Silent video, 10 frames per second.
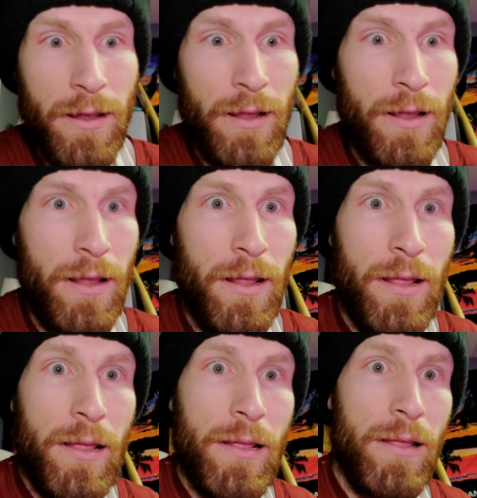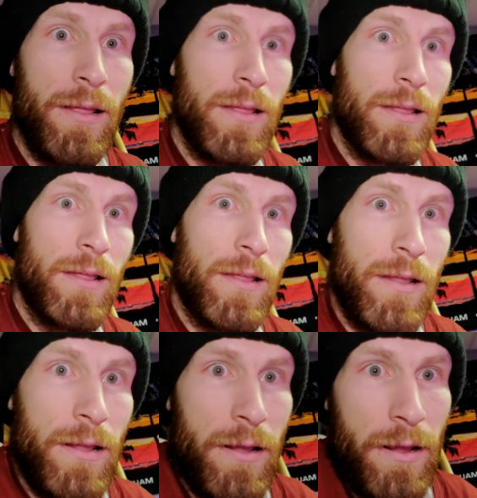
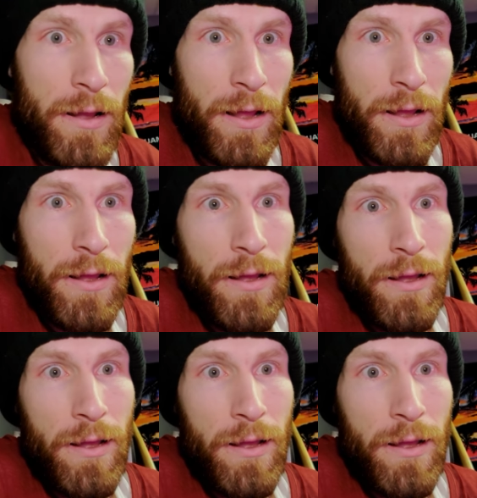Nobody speaks.